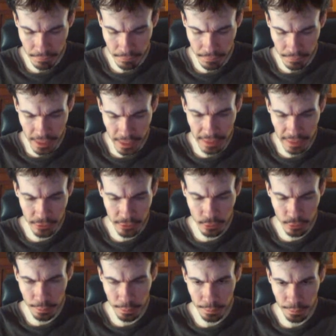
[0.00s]
allow you
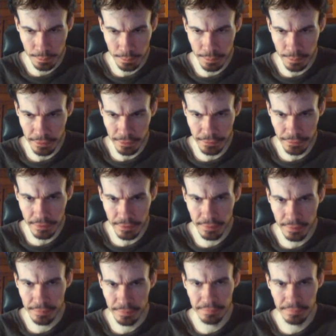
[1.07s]
to
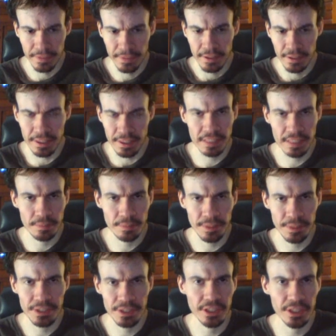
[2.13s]
perform things
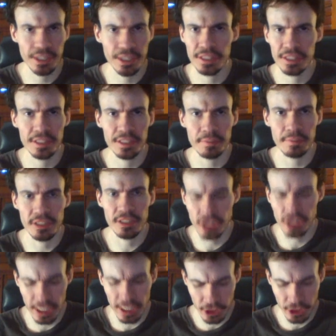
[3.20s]
beyond
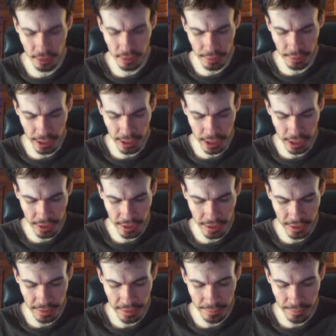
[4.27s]
imagination, but
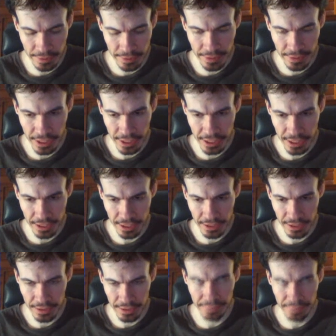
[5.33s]
in a very
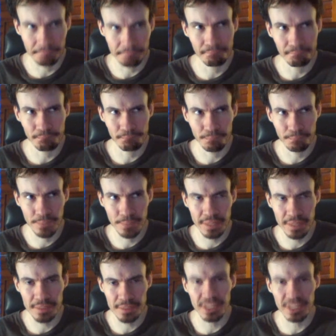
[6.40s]

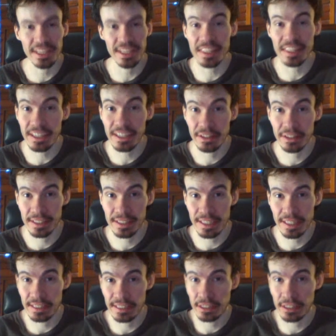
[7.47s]
perhaps unethical and
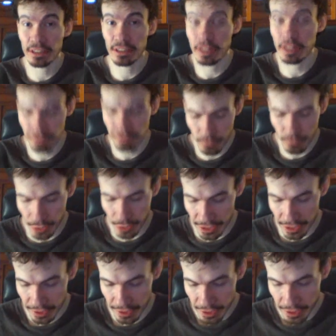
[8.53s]
unlawful
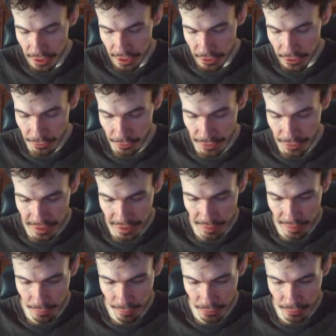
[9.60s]
way. So, for
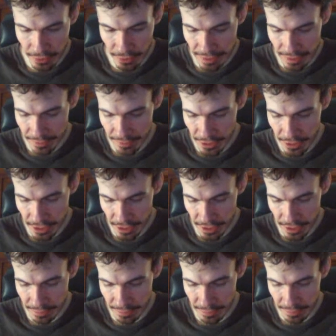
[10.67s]
example, you have the
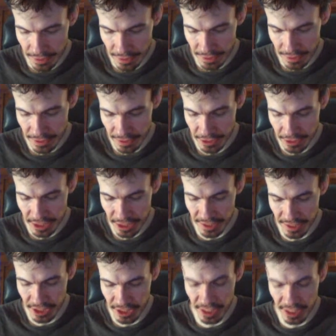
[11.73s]
things such
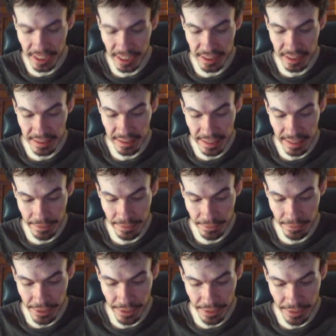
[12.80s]
as genetic
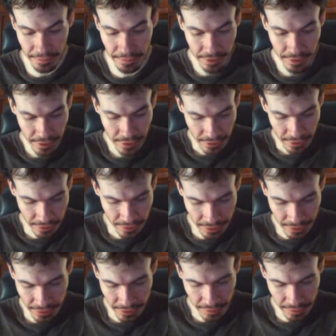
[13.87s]
slavery
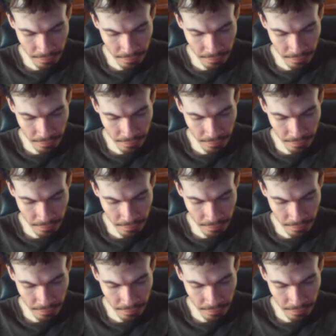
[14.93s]
or